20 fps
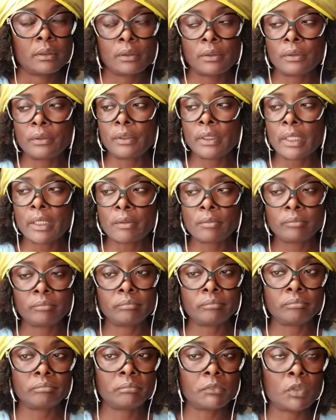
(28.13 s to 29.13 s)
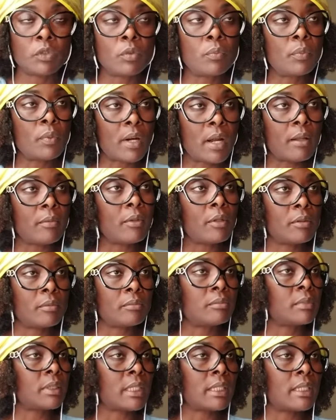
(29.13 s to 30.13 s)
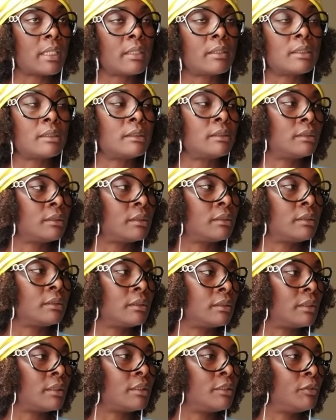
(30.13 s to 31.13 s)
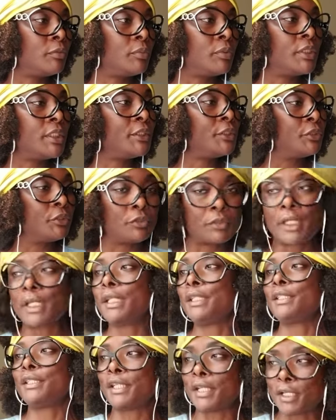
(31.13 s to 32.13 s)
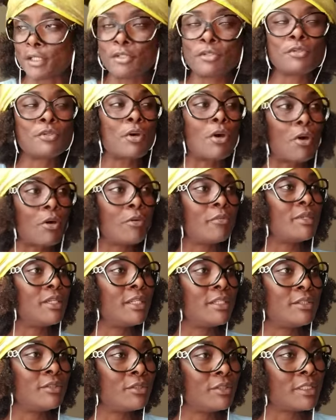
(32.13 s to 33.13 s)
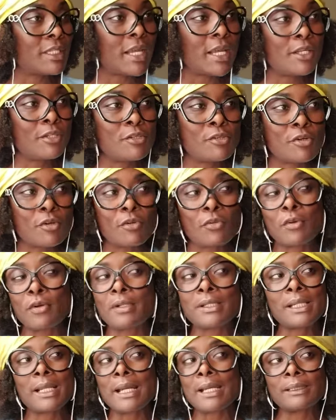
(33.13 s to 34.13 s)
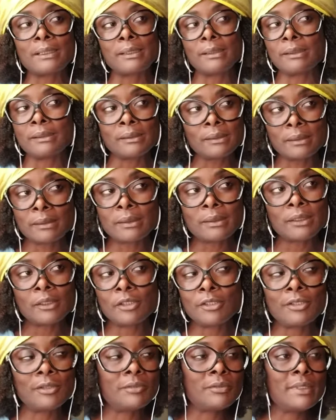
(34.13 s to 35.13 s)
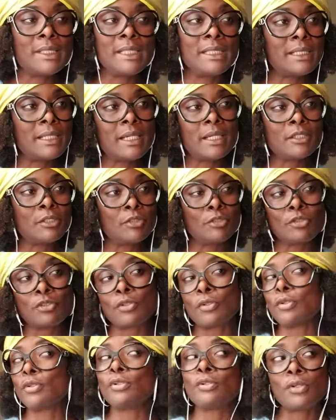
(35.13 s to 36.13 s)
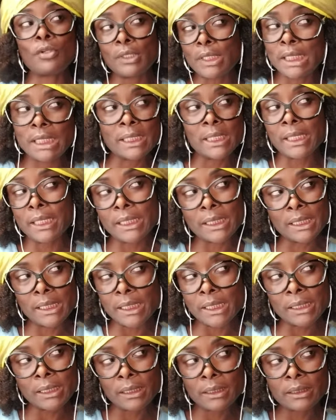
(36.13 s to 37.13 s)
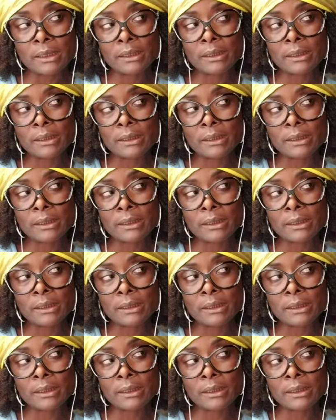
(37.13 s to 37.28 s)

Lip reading: Okay. No problem. It's pretty strange that you call me. You say you don't want nothing. You don't need nothing. You sure you don't need anything?